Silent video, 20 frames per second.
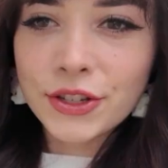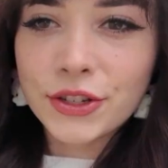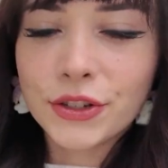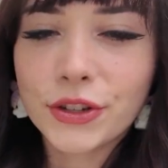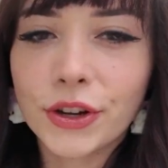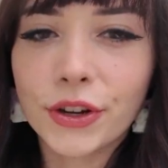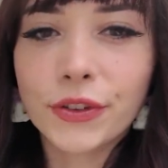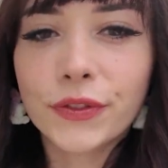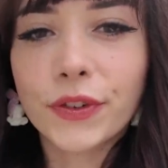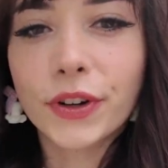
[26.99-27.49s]
to
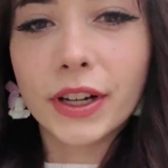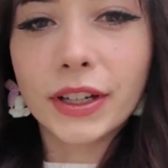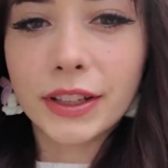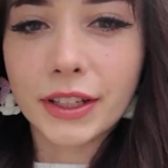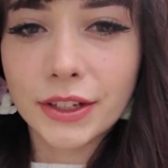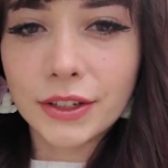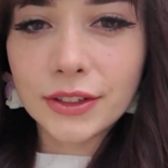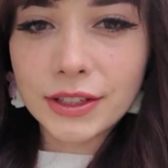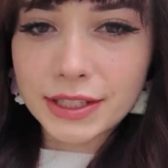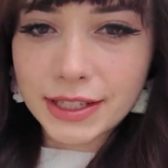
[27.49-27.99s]
go for a
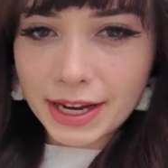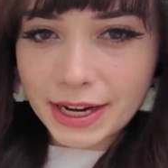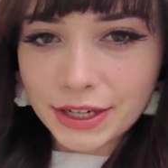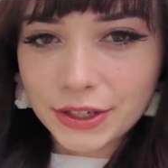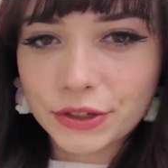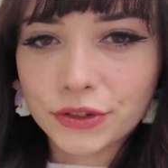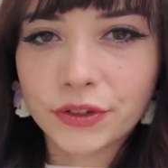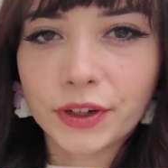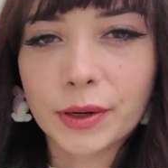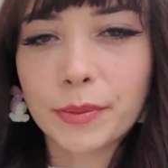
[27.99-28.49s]
little
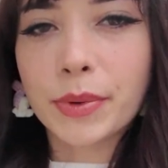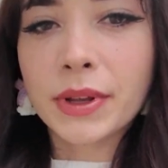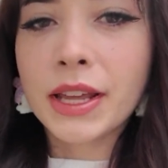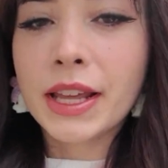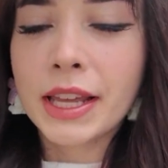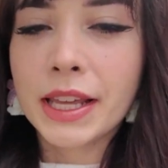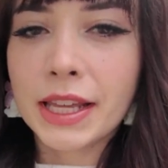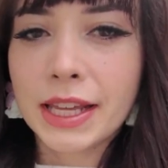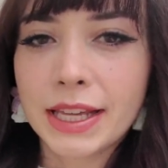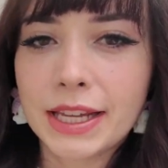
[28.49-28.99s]
day trip
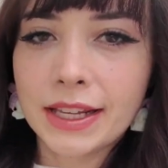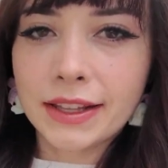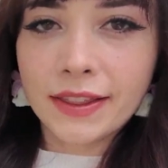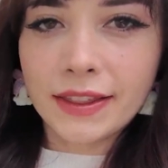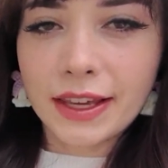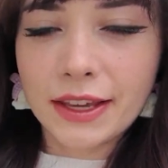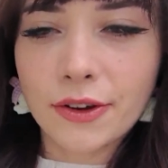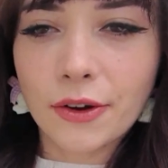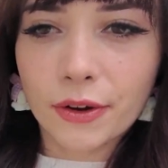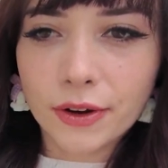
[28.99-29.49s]

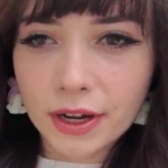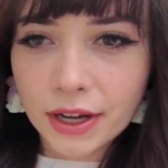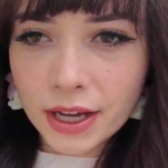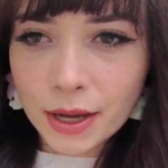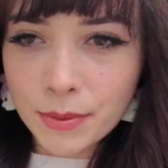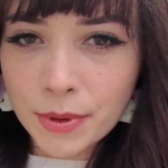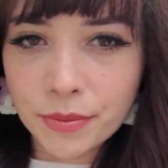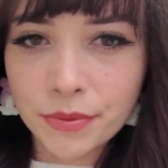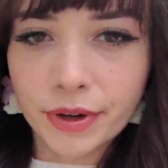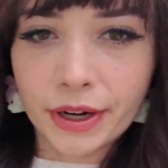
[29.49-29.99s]
in the
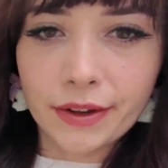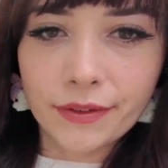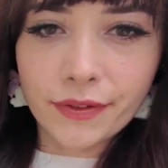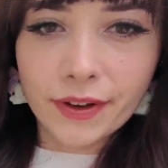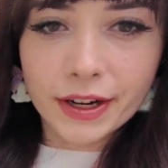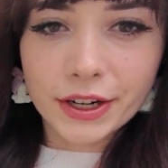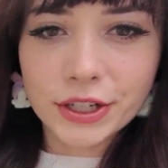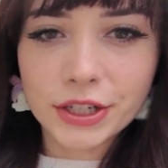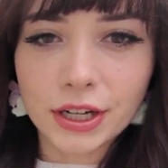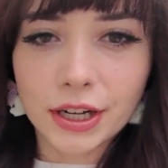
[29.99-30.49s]
Okayama
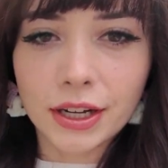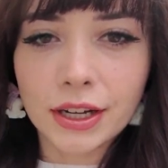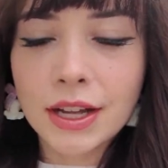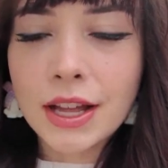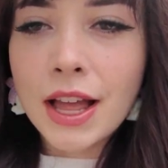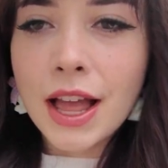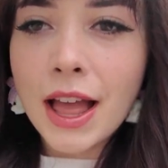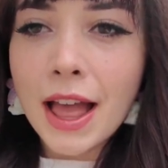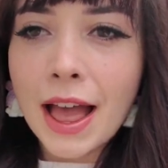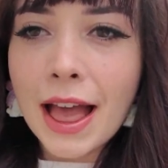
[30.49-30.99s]
Prefecture.
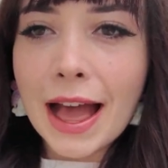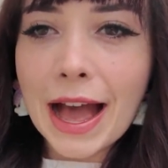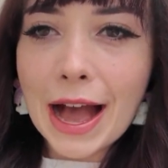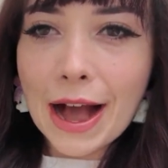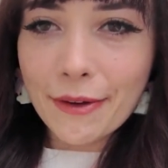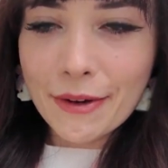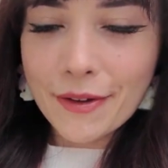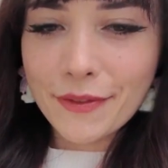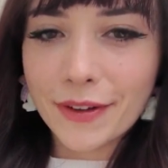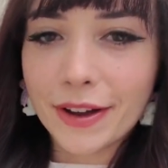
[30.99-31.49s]

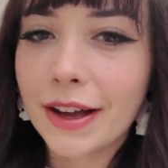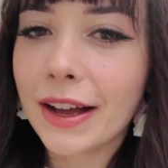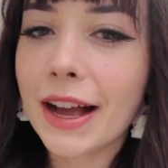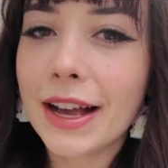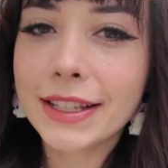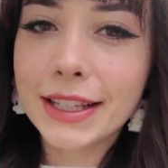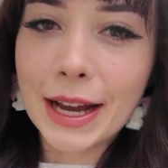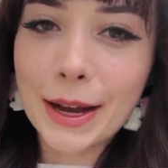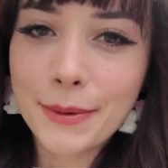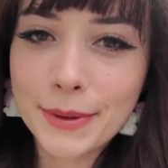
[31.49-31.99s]
However,
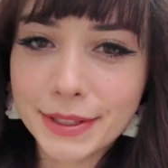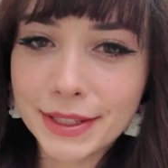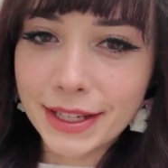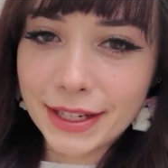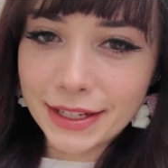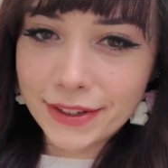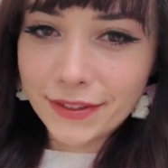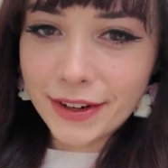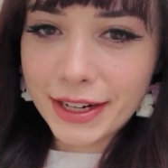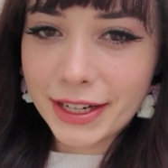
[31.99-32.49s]
as I was
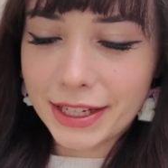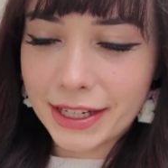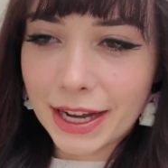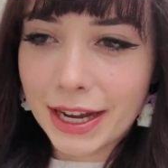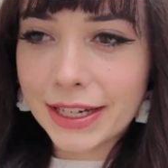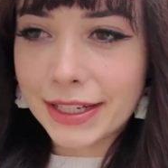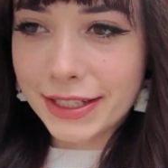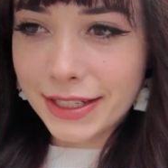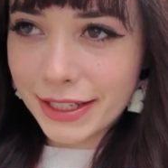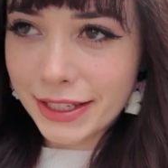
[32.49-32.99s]
getting ready,
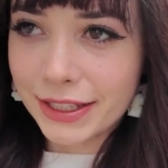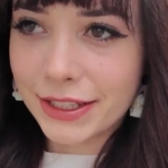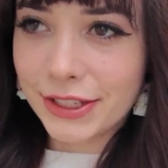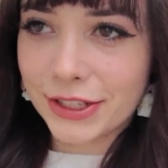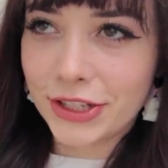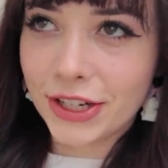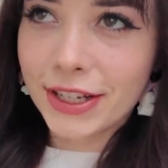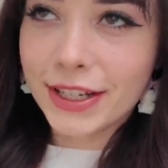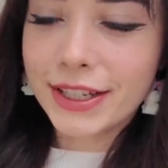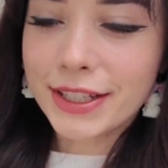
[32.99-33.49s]
I did
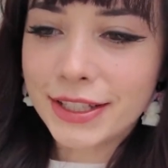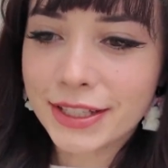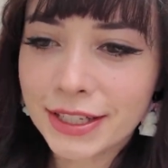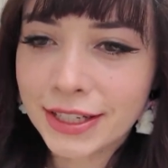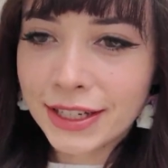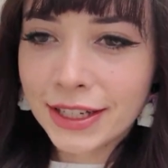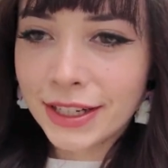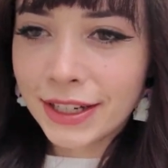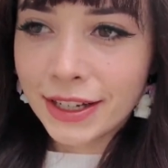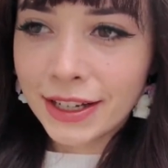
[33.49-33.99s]
just
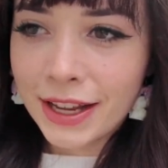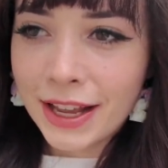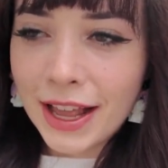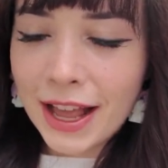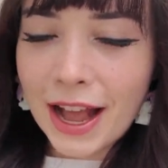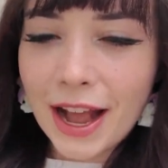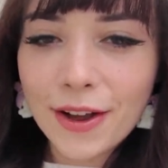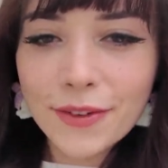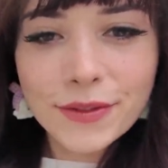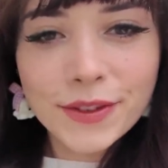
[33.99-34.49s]

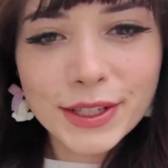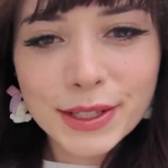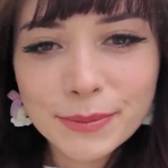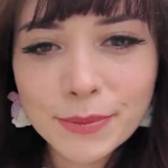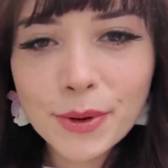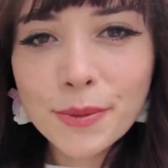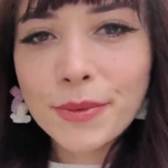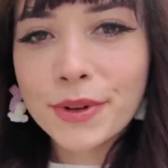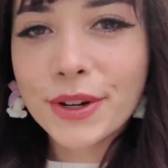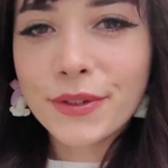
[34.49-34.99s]
have this
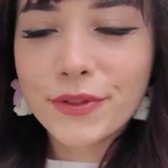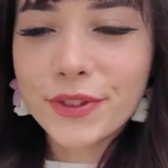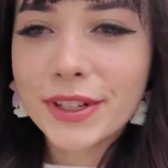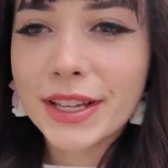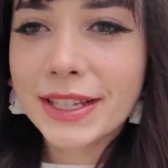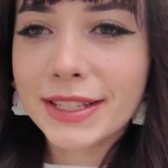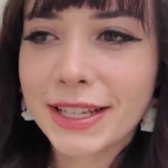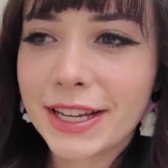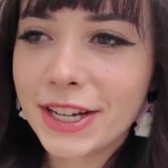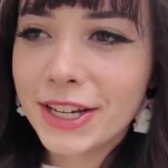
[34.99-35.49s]
moment of
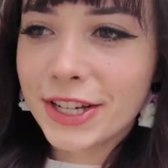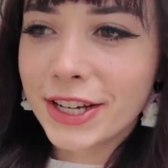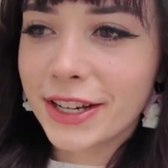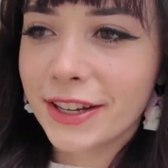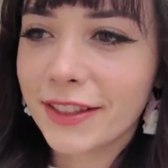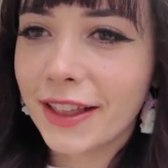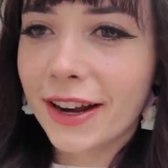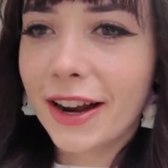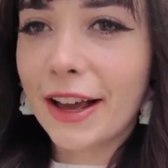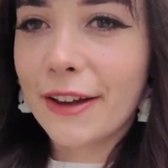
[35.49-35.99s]

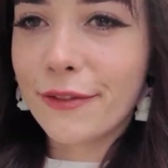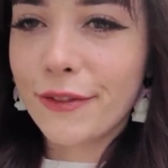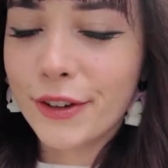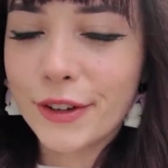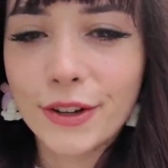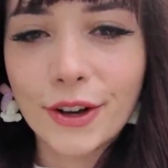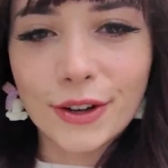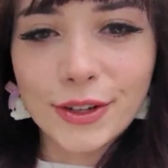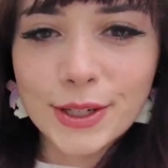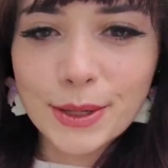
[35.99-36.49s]
realization that I
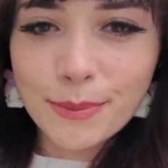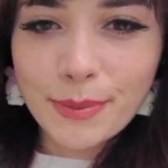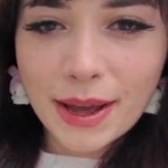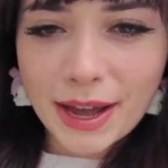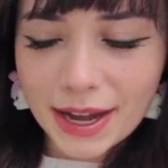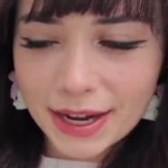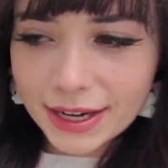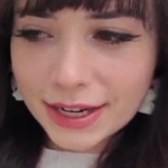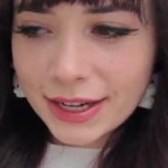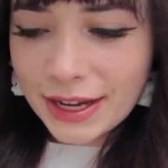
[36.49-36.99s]
forgot to
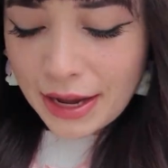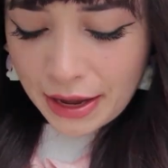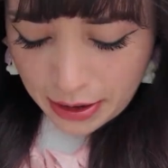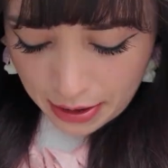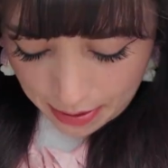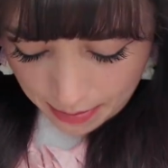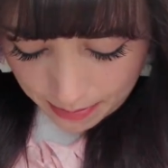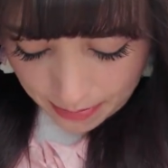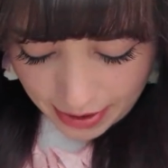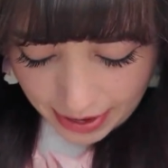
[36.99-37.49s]
pack
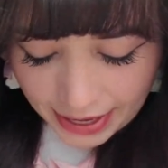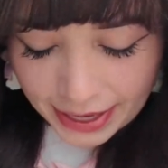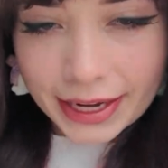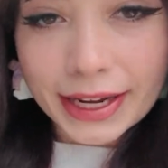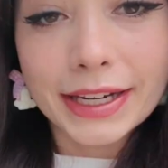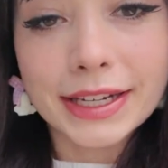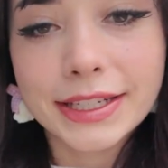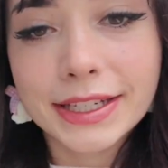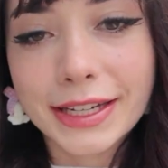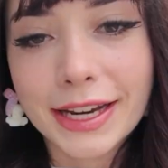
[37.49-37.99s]
my
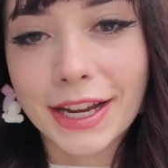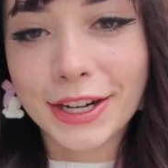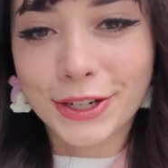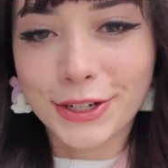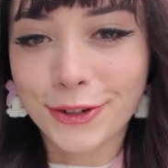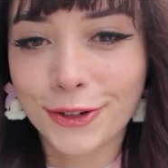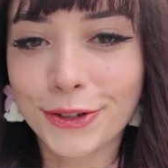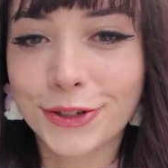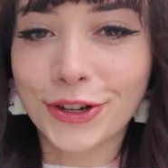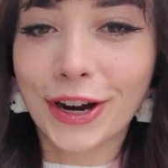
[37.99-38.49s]

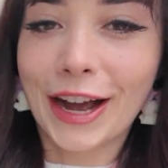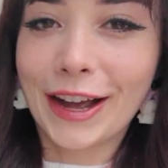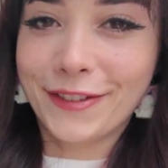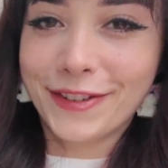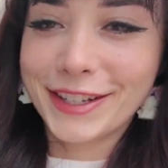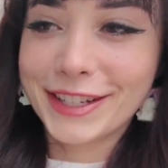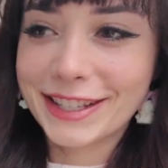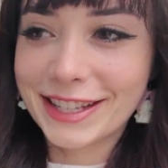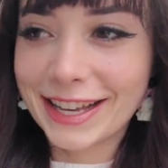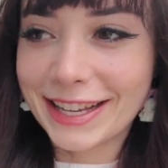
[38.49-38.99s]
international
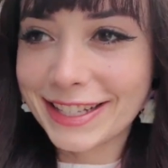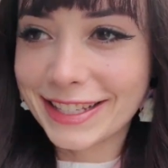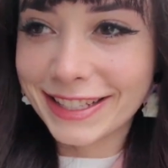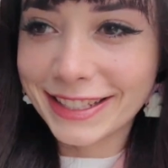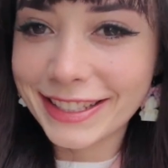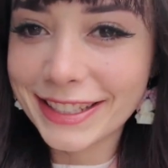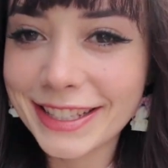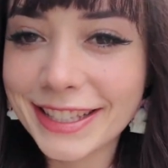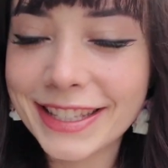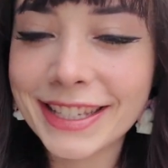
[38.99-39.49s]
driver's
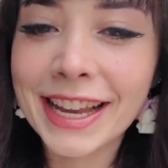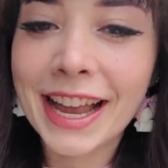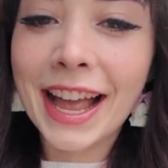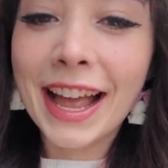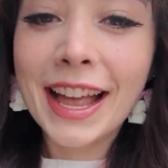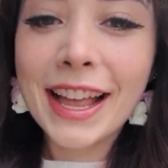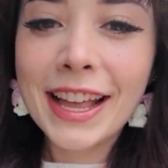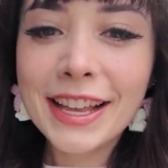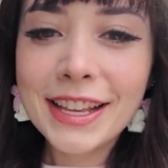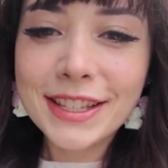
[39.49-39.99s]
license.
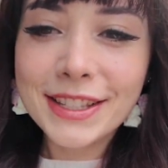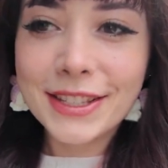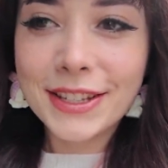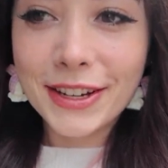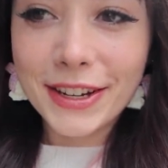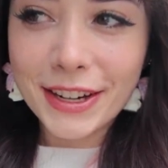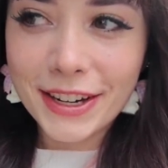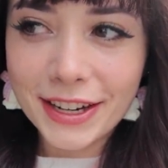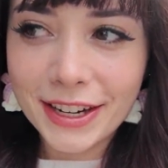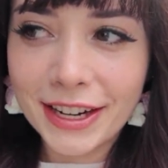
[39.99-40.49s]

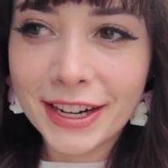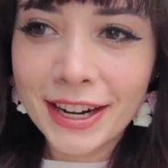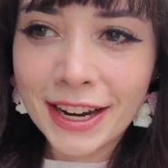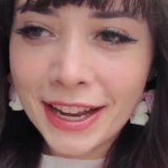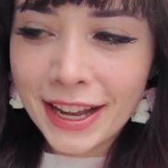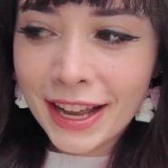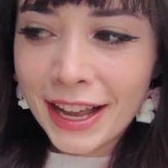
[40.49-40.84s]
So